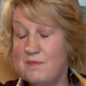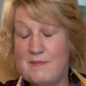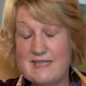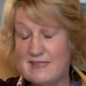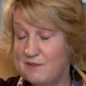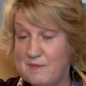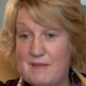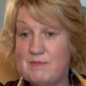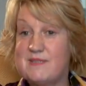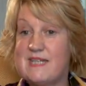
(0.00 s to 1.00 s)
medical
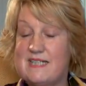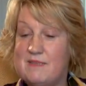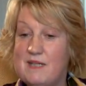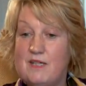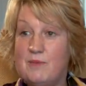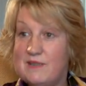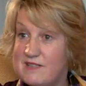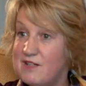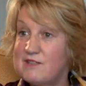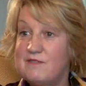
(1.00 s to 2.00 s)
people, said to me, you will
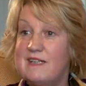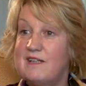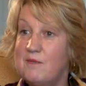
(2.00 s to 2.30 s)
start to feel